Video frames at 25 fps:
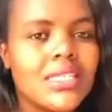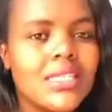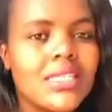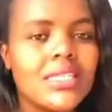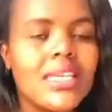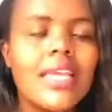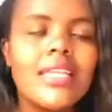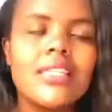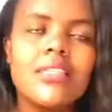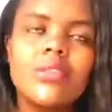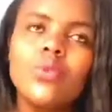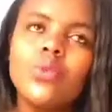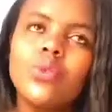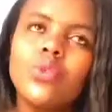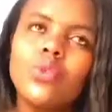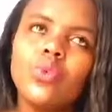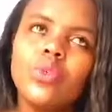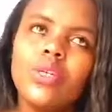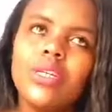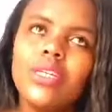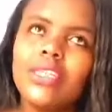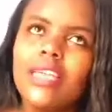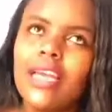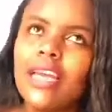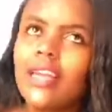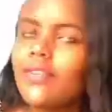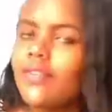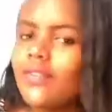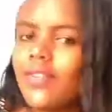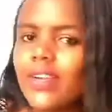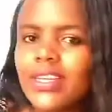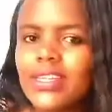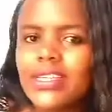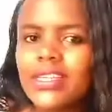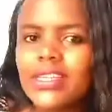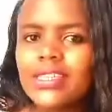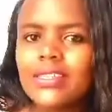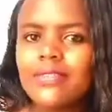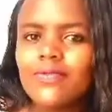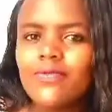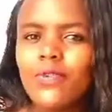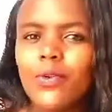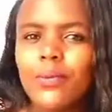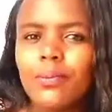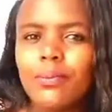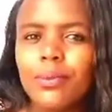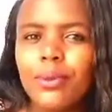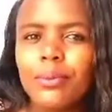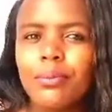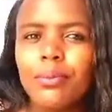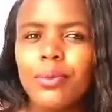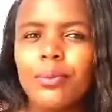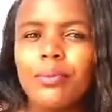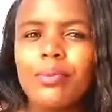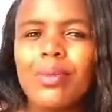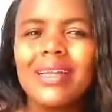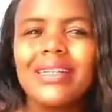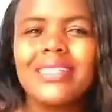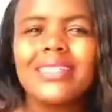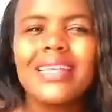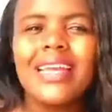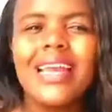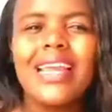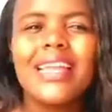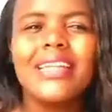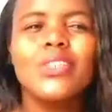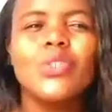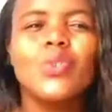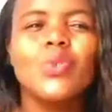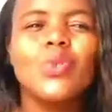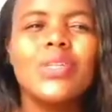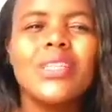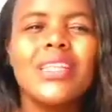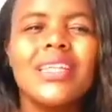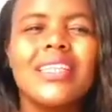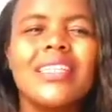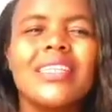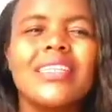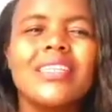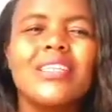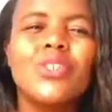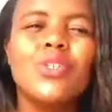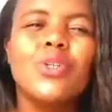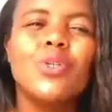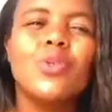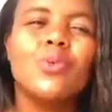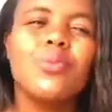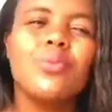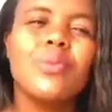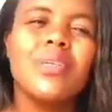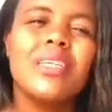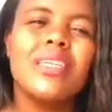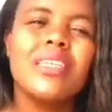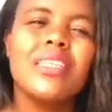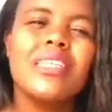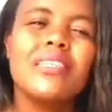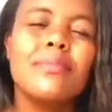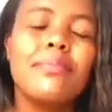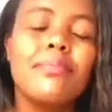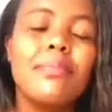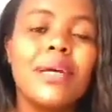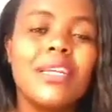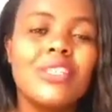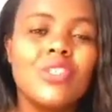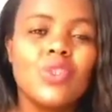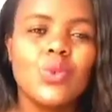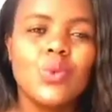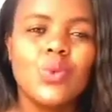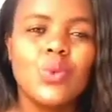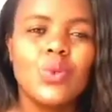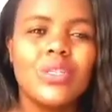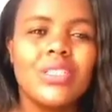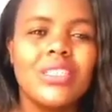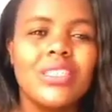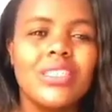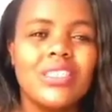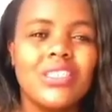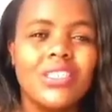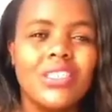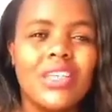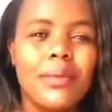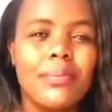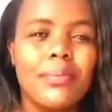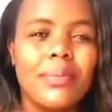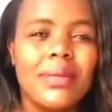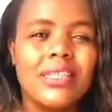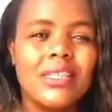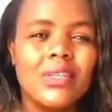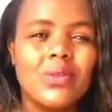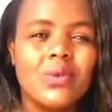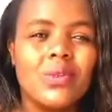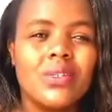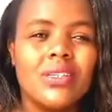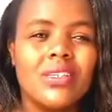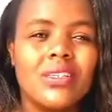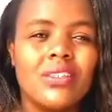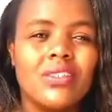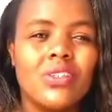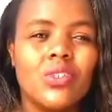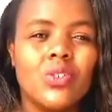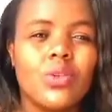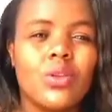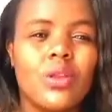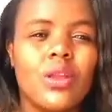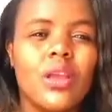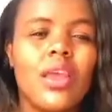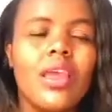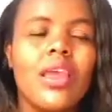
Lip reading: Yeah, it's good to get advice from people, but ensure that the decision you make is a personal decision.